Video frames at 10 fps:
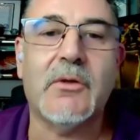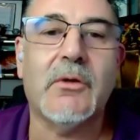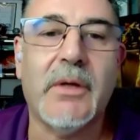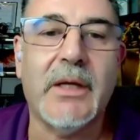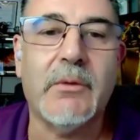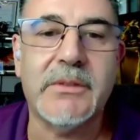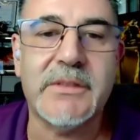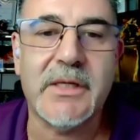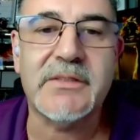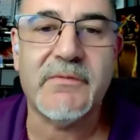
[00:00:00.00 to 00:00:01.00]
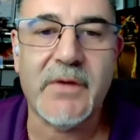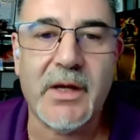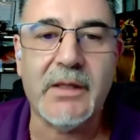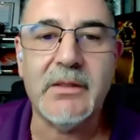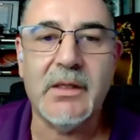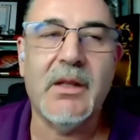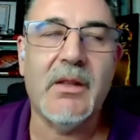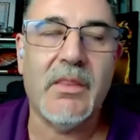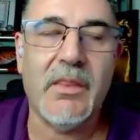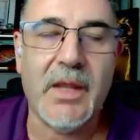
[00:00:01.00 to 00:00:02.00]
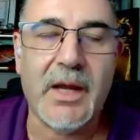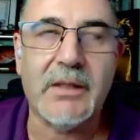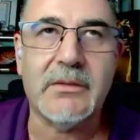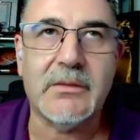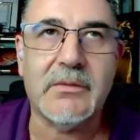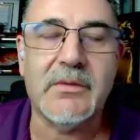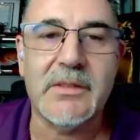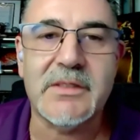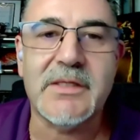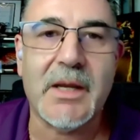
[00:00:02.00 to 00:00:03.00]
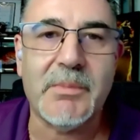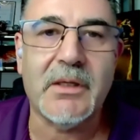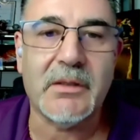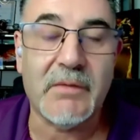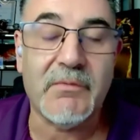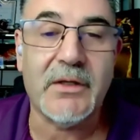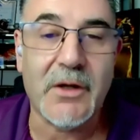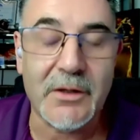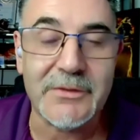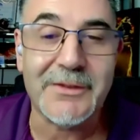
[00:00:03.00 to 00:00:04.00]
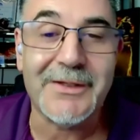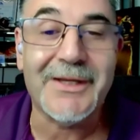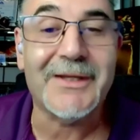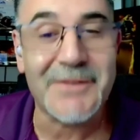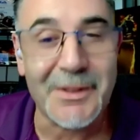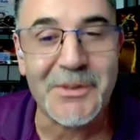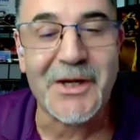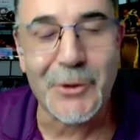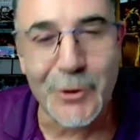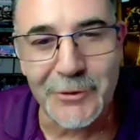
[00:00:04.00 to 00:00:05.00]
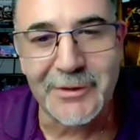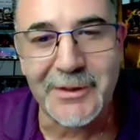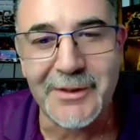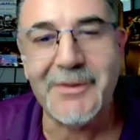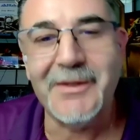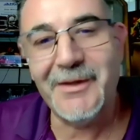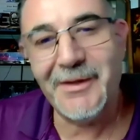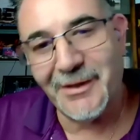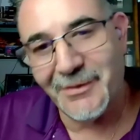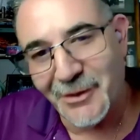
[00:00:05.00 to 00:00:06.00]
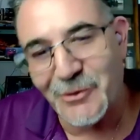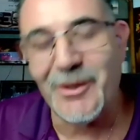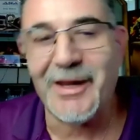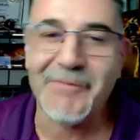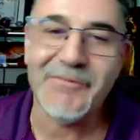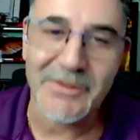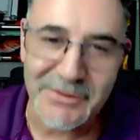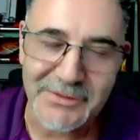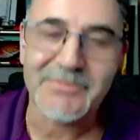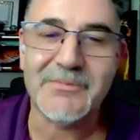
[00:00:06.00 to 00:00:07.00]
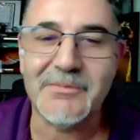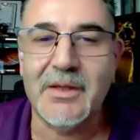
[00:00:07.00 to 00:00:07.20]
that Colonel Egrin testified that this is happening on every continent except Antarctica. And then you have this